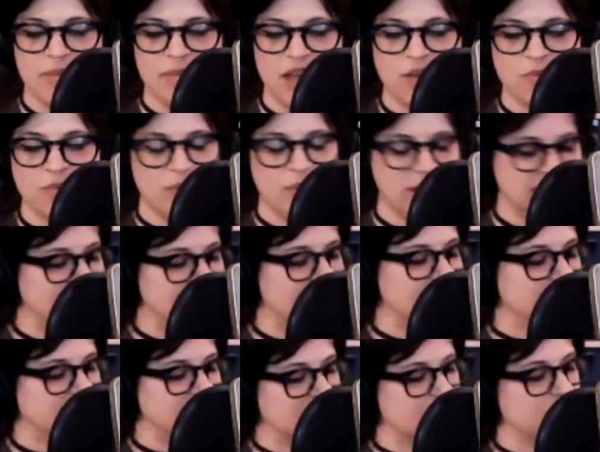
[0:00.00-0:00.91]
like we
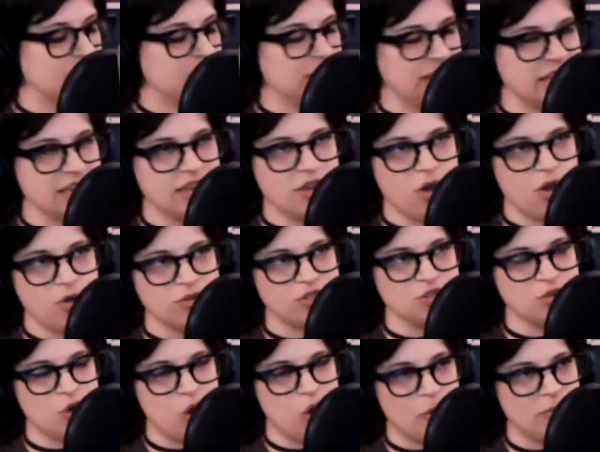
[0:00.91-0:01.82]
did secretly go
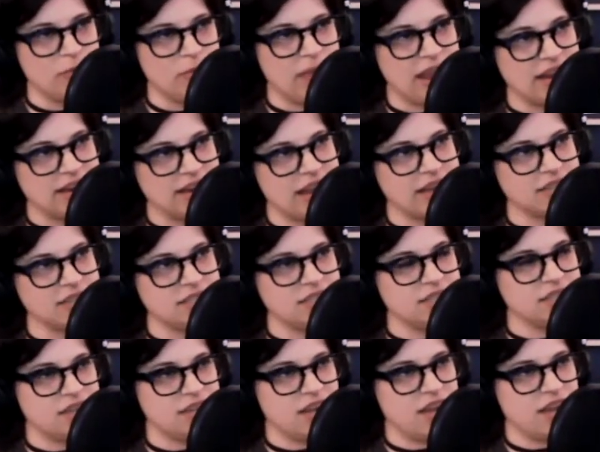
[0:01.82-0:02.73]
to open mic
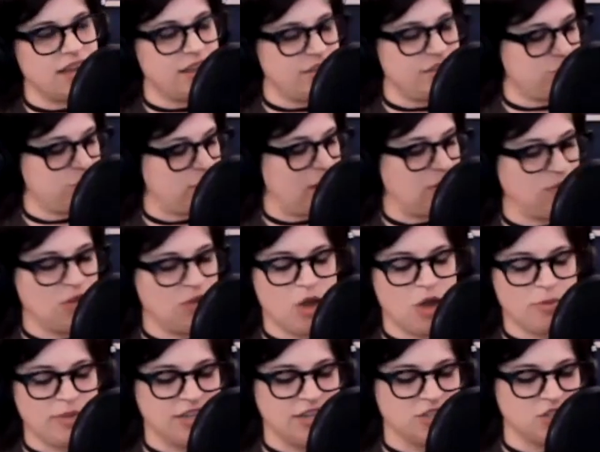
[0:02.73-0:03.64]
nights uh, throughout
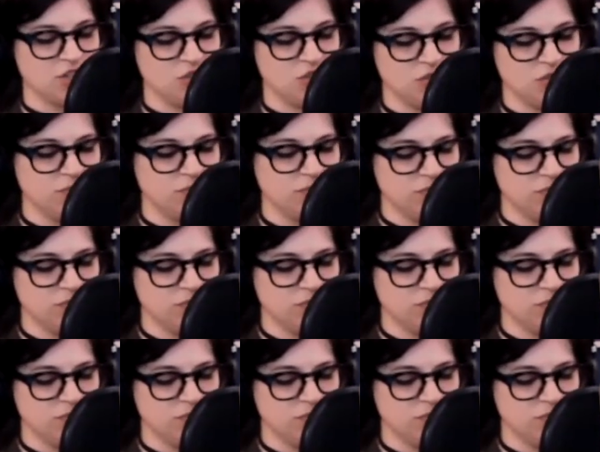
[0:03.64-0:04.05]
Long Beach,